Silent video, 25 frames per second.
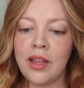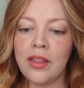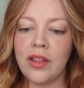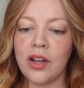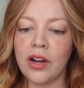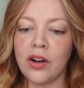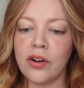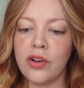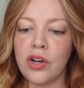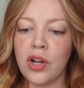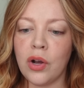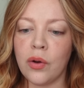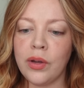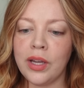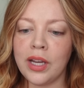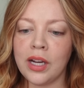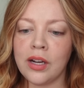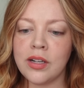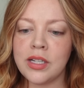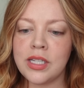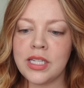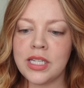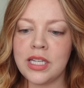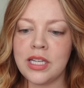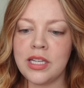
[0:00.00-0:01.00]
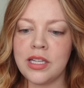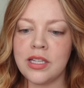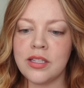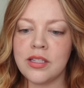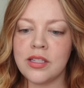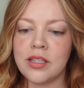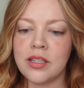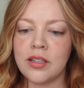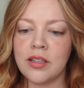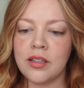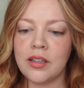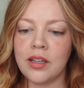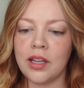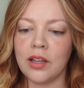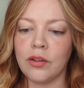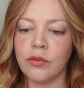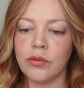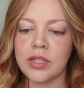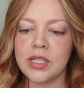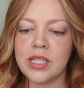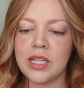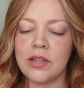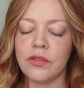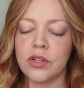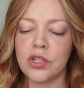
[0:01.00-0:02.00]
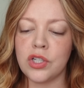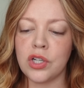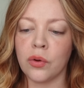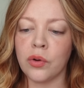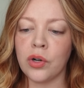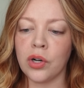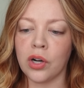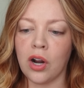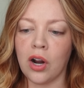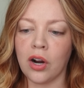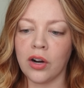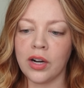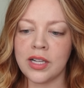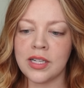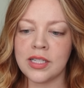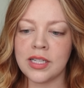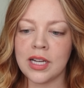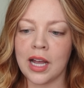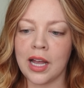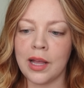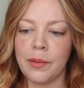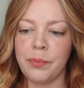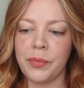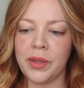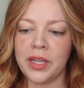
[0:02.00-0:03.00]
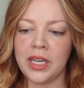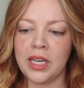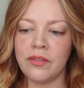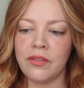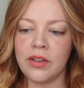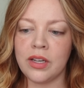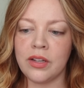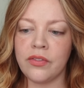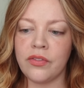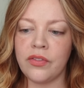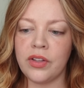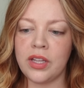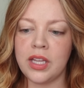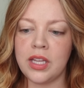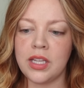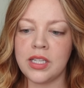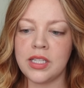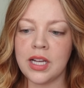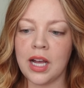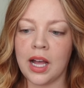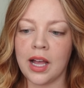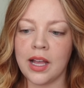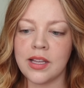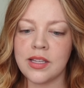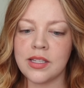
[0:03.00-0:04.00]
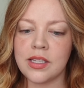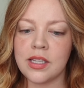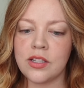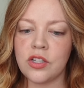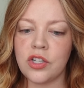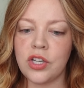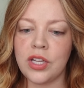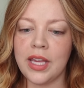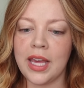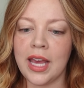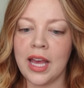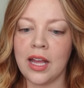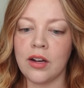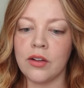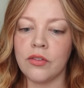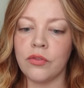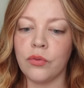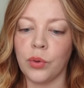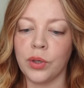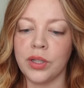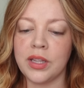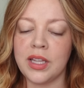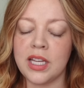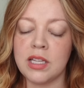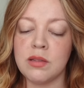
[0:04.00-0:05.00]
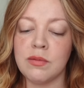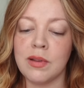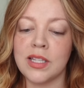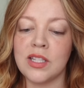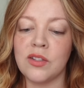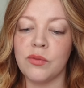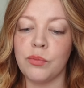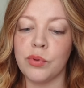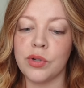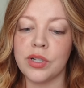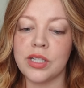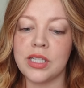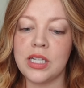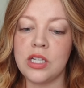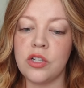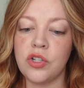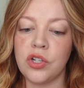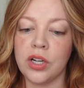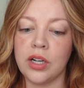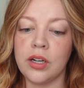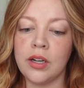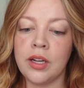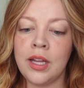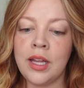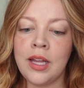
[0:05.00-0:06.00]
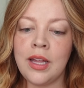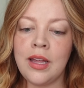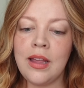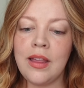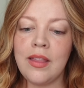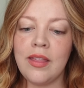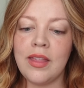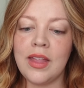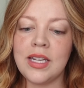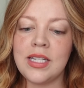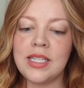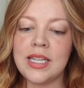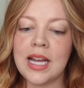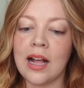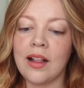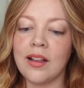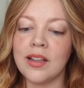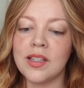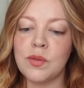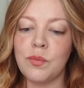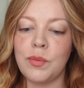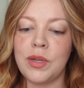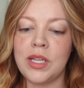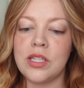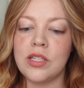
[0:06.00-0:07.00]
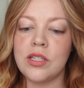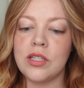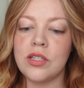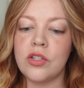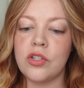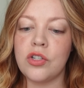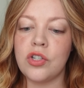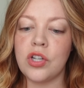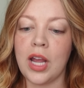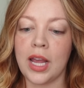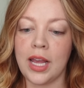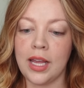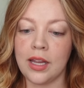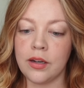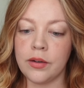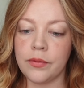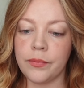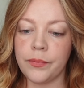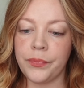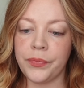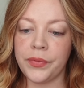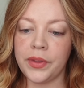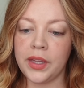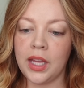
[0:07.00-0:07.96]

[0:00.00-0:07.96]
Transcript: There are no guarantees he'll receive a donor heart in time, and even if he does, she can't afford the expensive procedure. Then Dallas meets Shane.